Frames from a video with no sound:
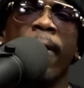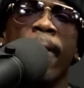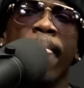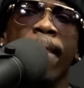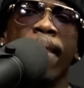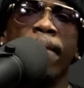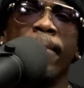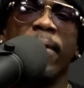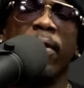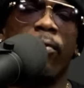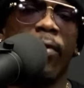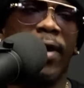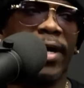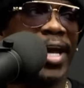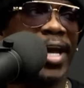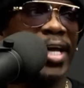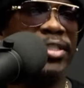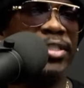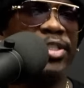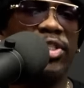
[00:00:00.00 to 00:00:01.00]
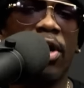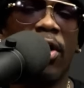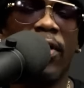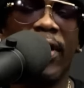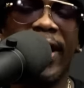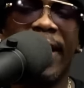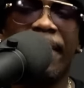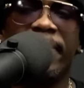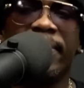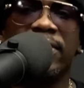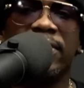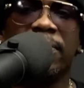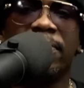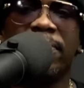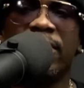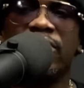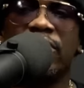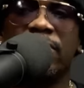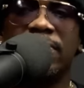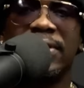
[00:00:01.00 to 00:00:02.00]
But what I saw happen to
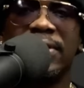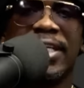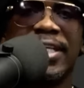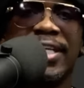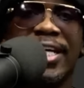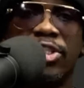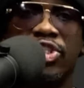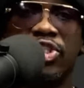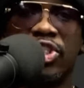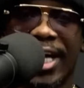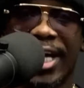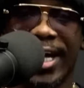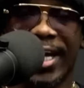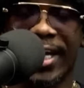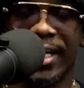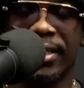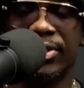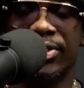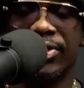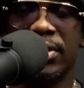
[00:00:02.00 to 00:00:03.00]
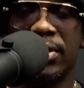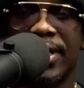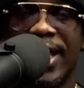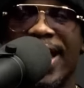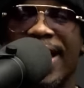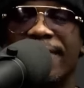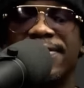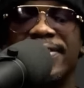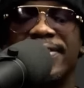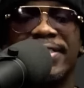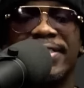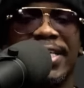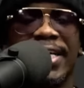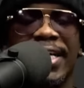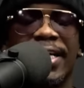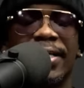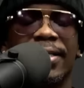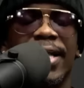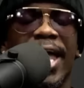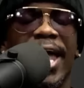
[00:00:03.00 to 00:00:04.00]
Bishop T.D. Jakes, I've
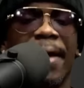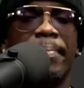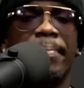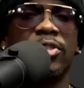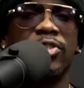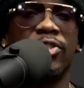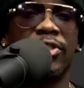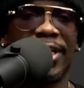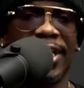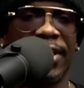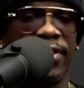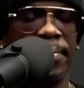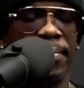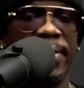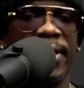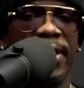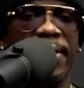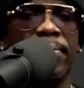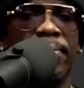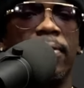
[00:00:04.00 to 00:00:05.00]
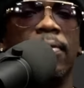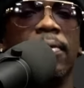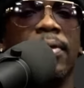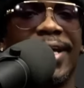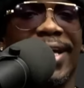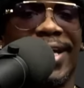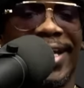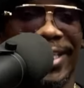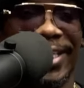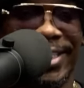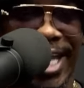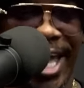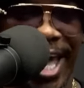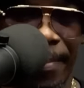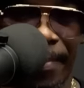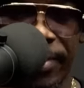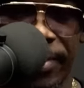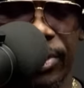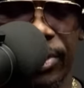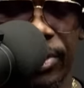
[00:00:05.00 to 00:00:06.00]
seen happen to other people. It has
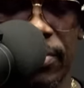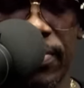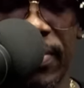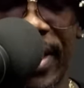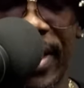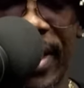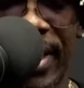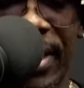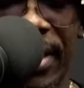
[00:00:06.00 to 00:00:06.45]
happened to me.